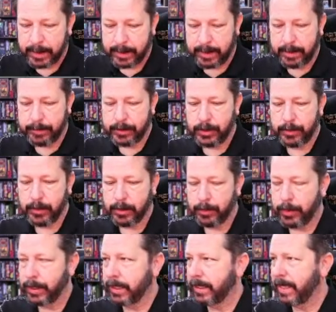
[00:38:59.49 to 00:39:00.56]
So I'm going to
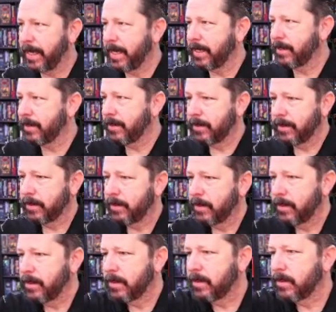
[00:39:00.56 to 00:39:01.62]
print that
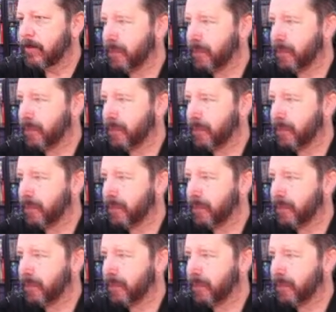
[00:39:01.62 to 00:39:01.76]
so that